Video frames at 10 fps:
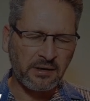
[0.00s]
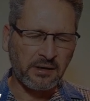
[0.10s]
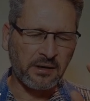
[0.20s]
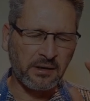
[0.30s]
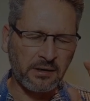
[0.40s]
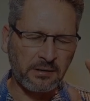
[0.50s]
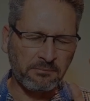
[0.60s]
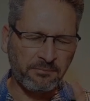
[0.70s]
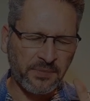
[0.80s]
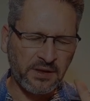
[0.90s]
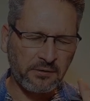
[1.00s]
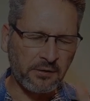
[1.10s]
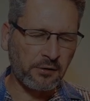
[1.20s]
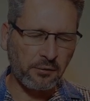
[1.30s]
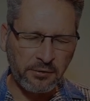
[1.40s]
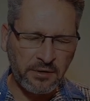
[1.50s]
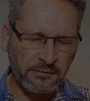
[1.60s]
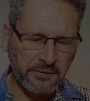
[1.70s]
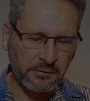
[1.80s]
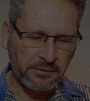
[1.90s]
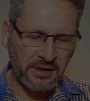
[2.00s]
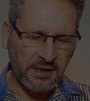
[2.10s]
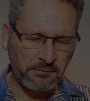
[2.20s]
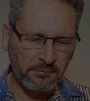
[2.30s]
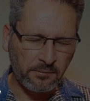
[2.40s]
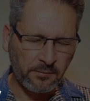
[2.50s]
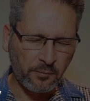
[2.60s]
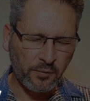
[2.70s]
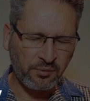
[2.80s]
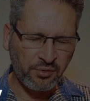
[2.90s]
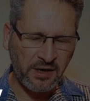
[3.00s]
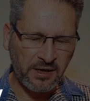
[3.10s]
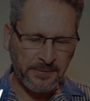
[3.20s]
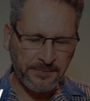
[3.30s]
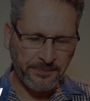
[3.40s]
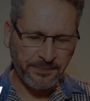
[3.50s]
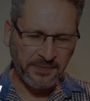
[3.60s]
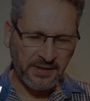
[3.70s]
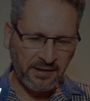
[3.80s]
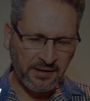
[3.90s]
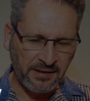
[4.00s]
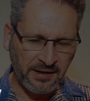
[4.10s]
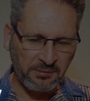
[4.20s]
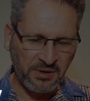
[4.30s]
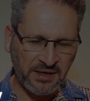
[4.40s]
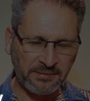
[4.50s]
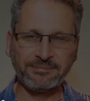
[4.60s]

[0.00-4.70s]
Um, to the glory of your name, we pray. Amen.